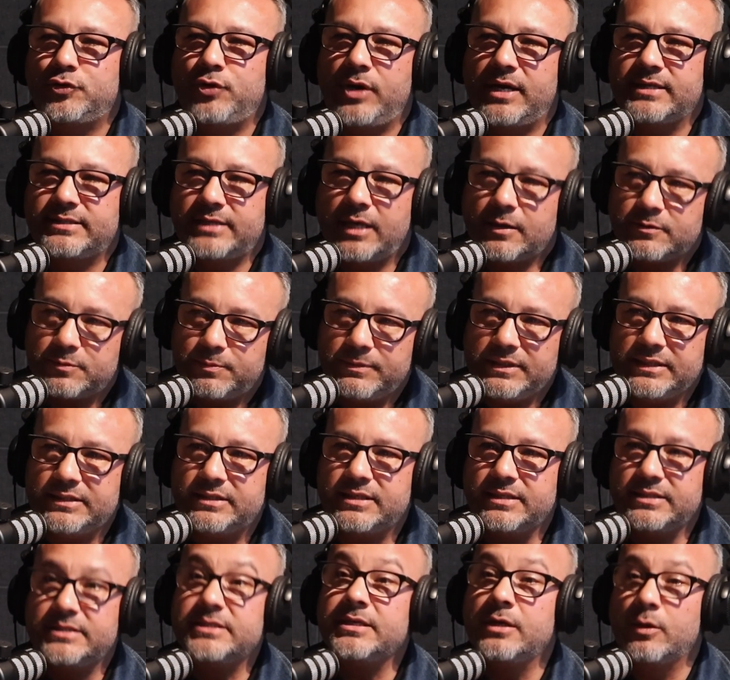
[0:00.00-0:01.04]
stress helps me
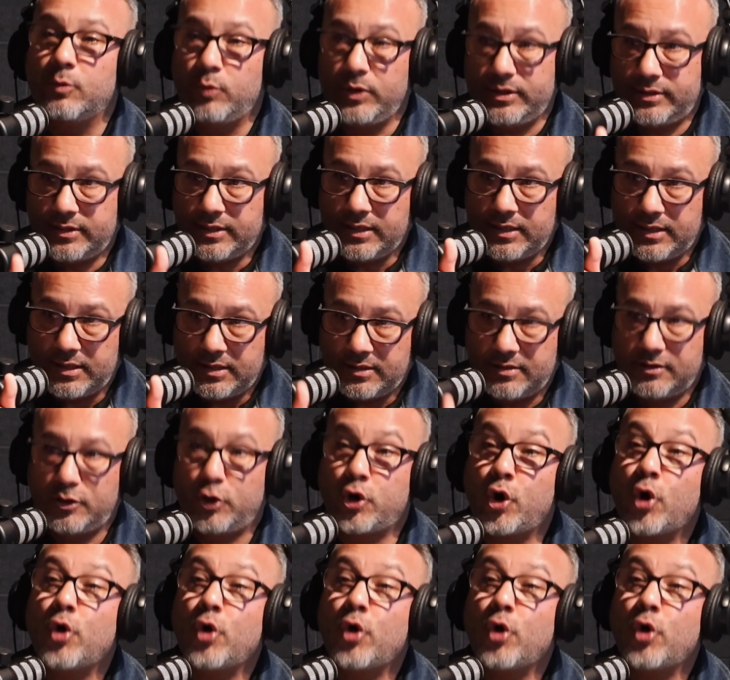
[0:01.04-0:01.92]
to deal with the